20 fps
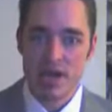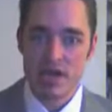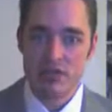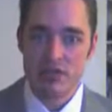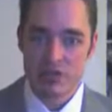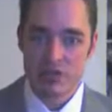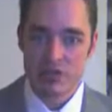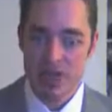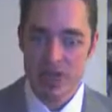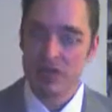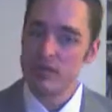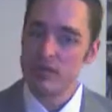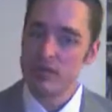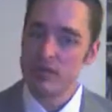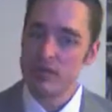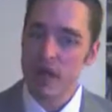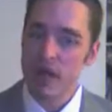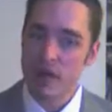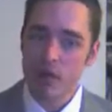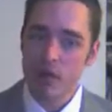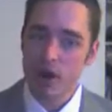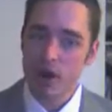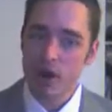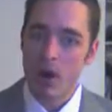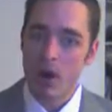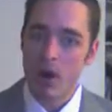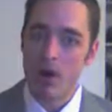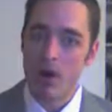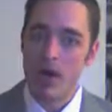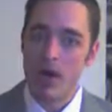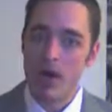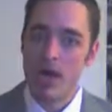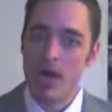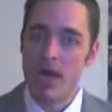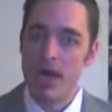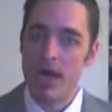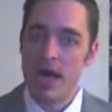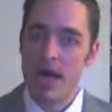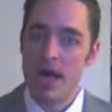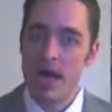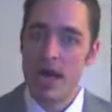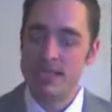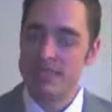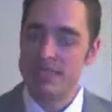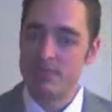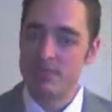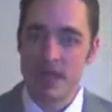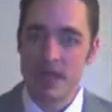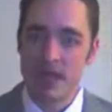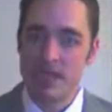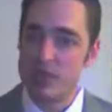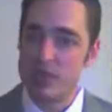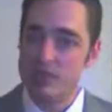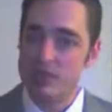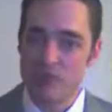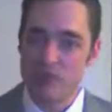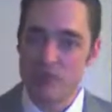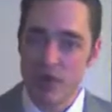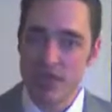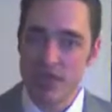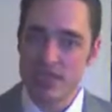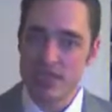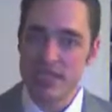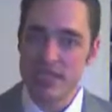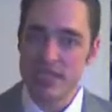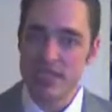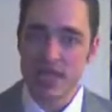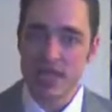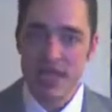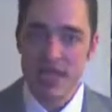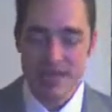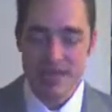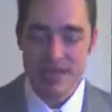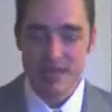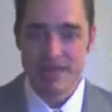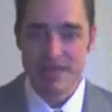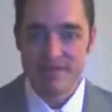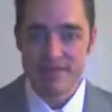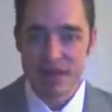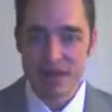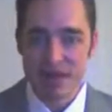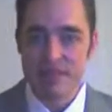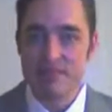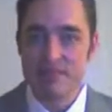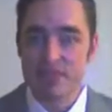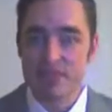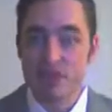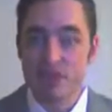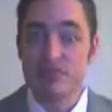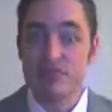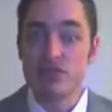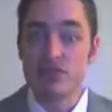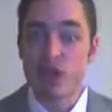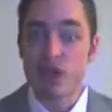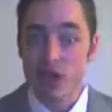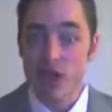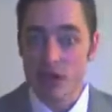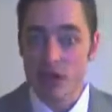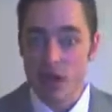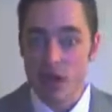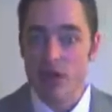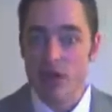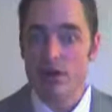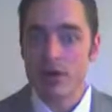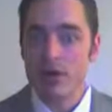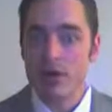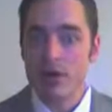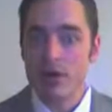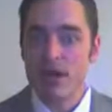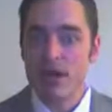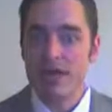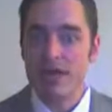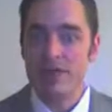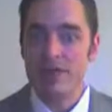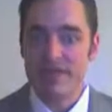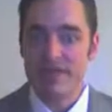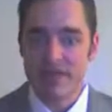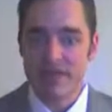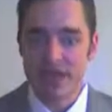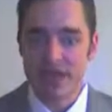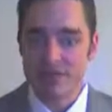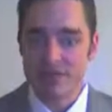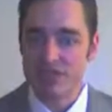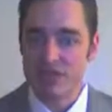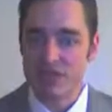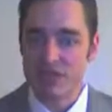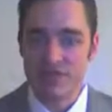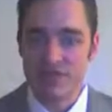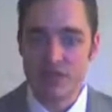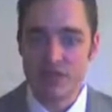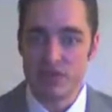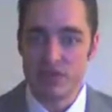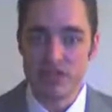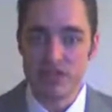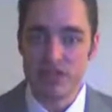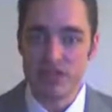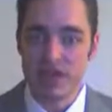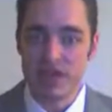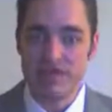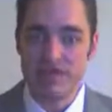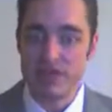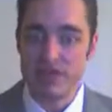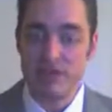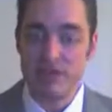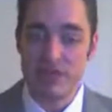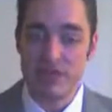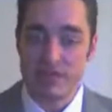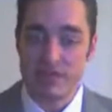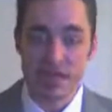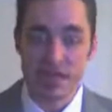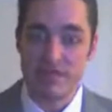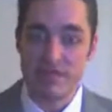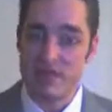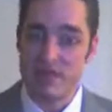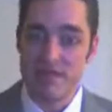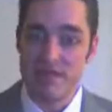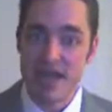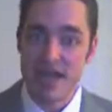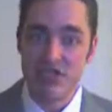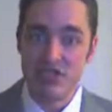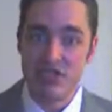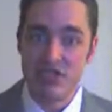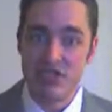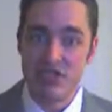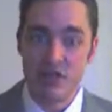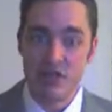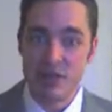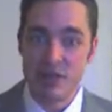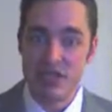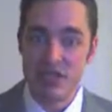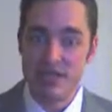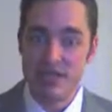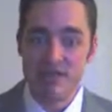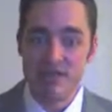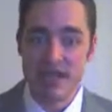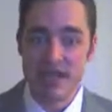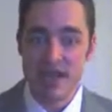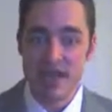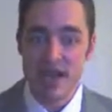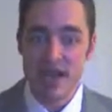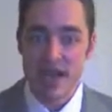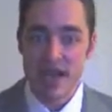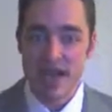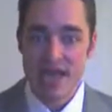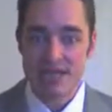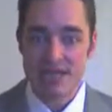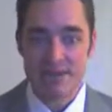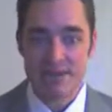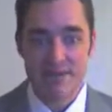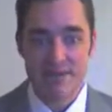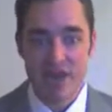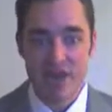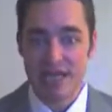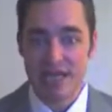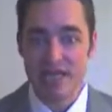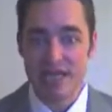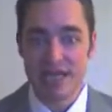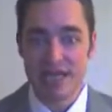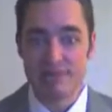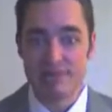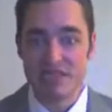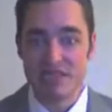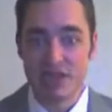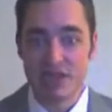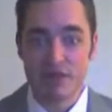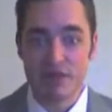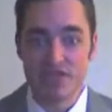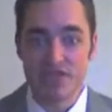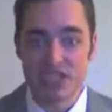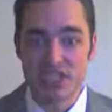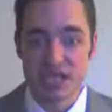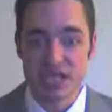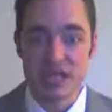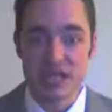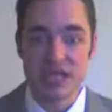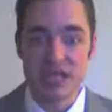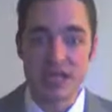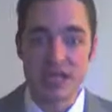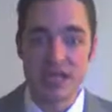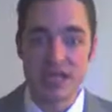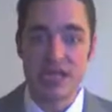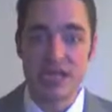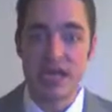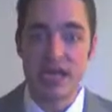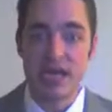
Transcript: drank a little alcohol and his body couldn't process it, he might find himself drunk longer. He may find himself doing stuff that he would never imagine doing. He may end up finding himself suddenly,